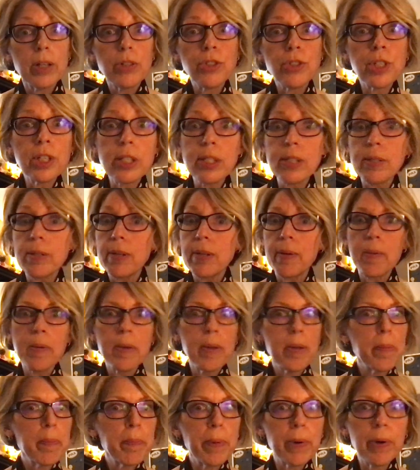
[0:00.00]
Just
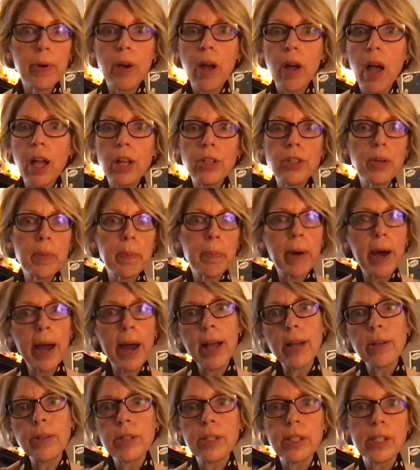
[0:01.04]
put on your
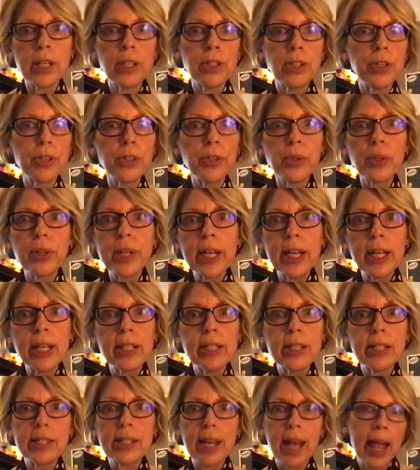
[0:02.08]
browns and your
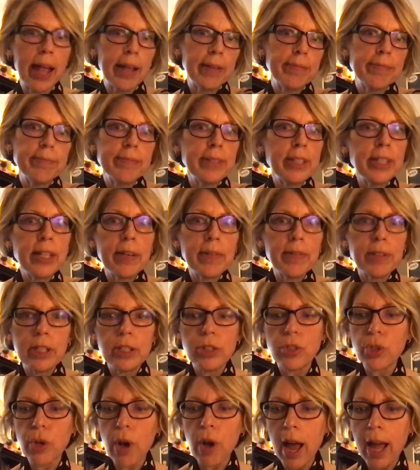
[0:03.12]
greens and give it a
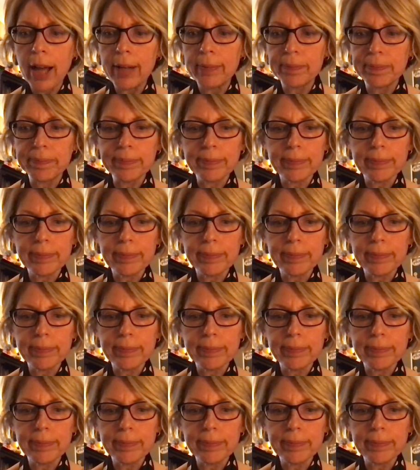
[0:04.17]
try.